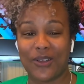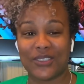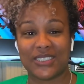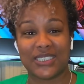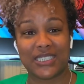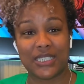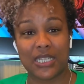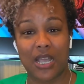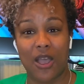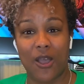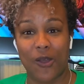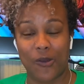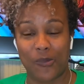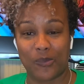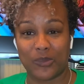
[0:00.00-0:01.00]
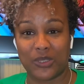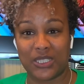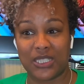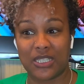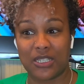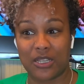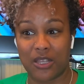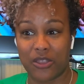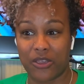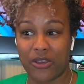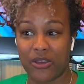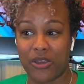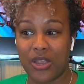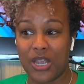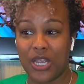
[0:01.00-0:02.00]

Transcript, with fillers: She um, She's another